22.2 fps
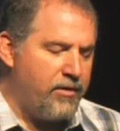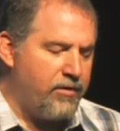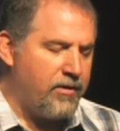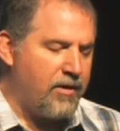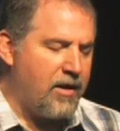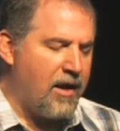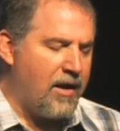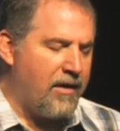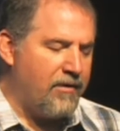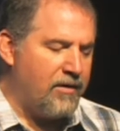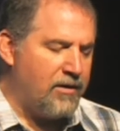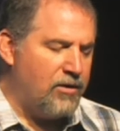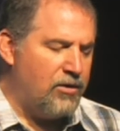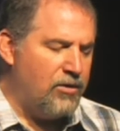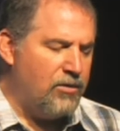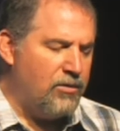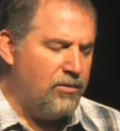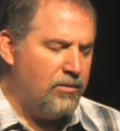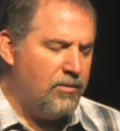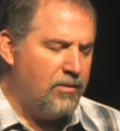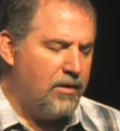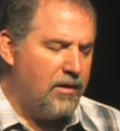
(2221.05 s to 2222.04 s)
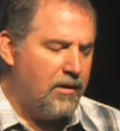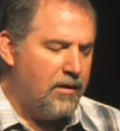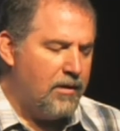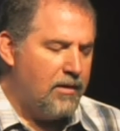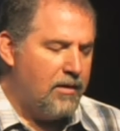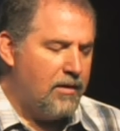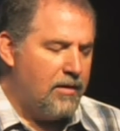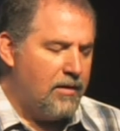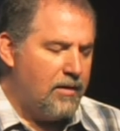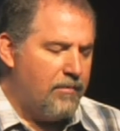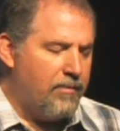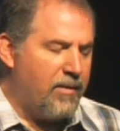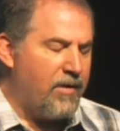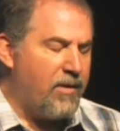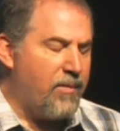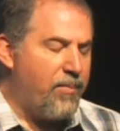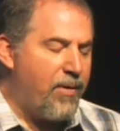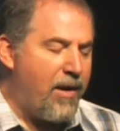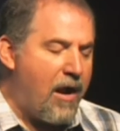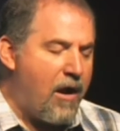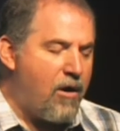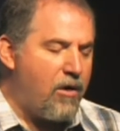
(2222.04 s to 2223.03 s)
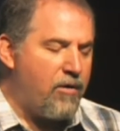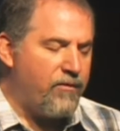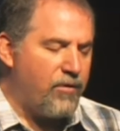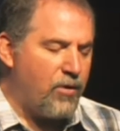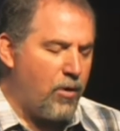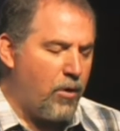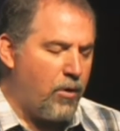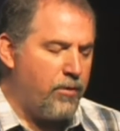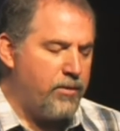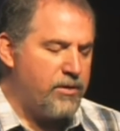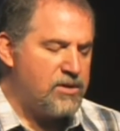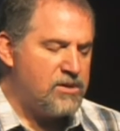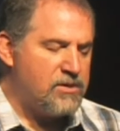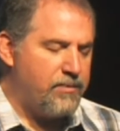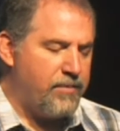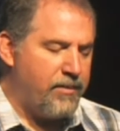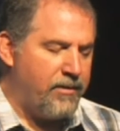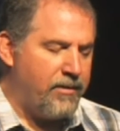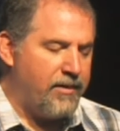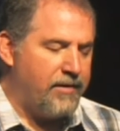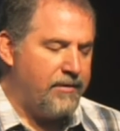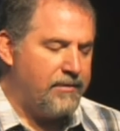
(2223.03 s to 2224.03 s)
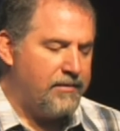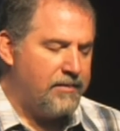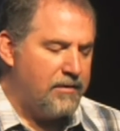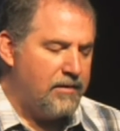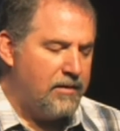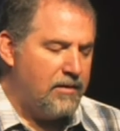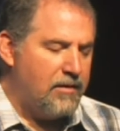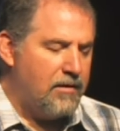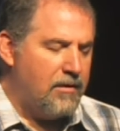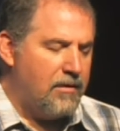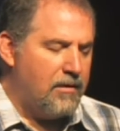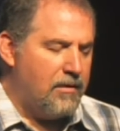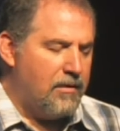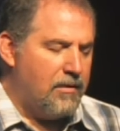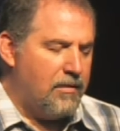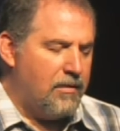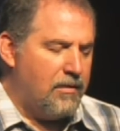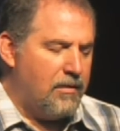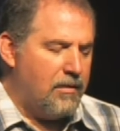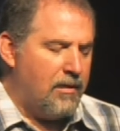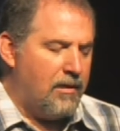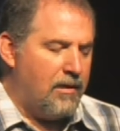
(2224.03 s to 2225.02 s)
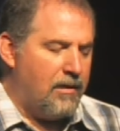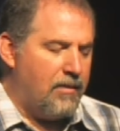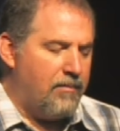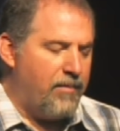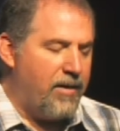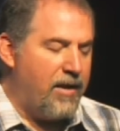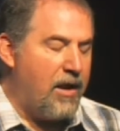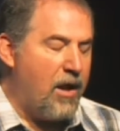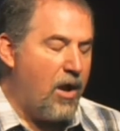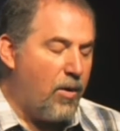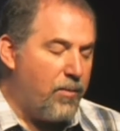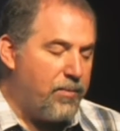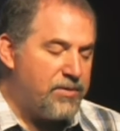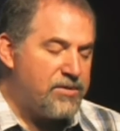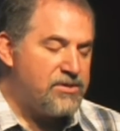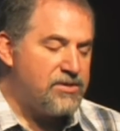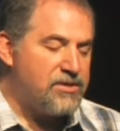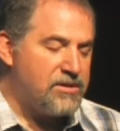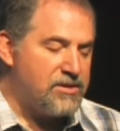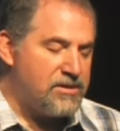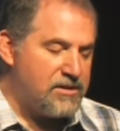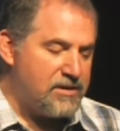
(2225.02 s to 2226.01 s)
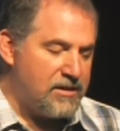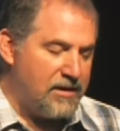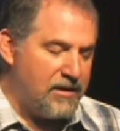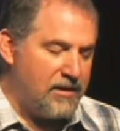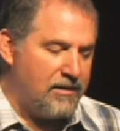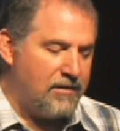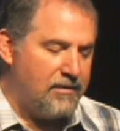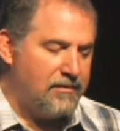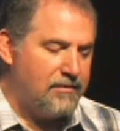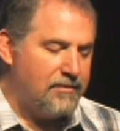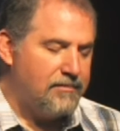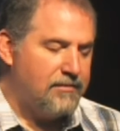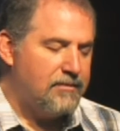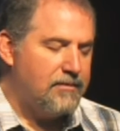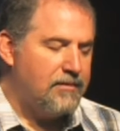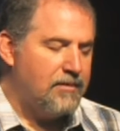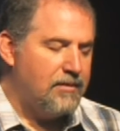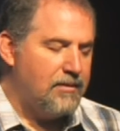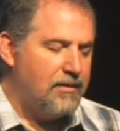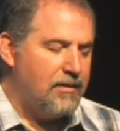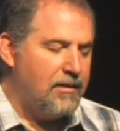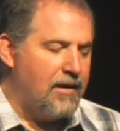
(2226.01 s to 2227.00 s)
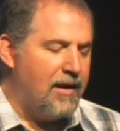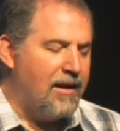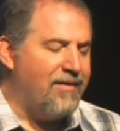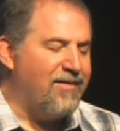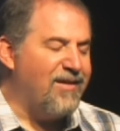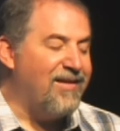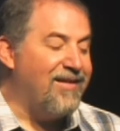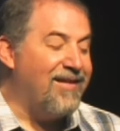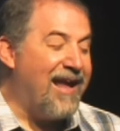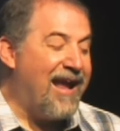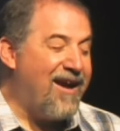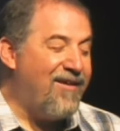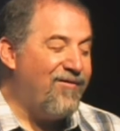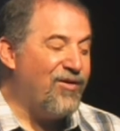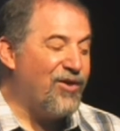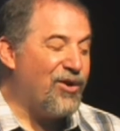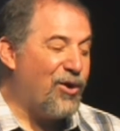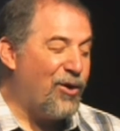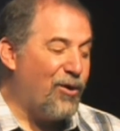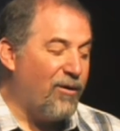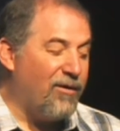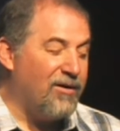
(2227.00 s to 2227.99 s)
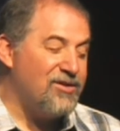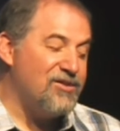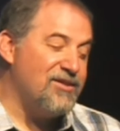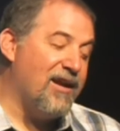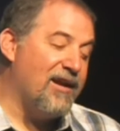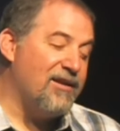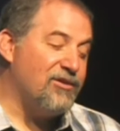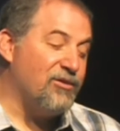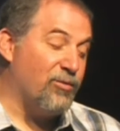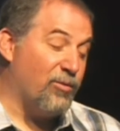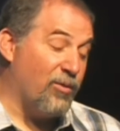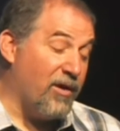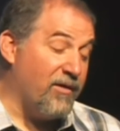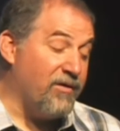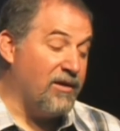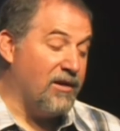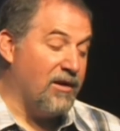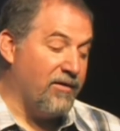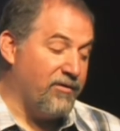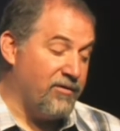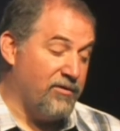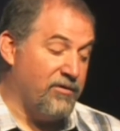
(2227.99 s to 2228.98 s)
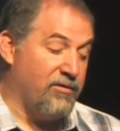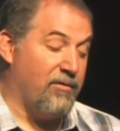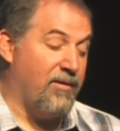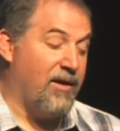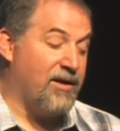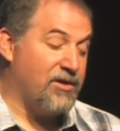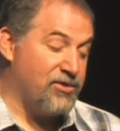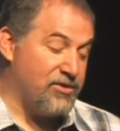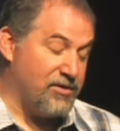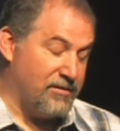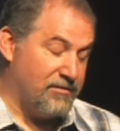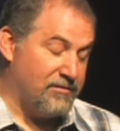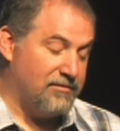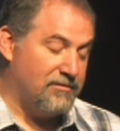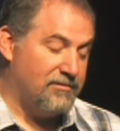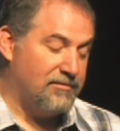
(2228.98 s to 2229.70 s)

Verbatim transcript: dear God, that you, by the power of your Holy Spirit, um, may help us to see and then have the courage not to run the other direction.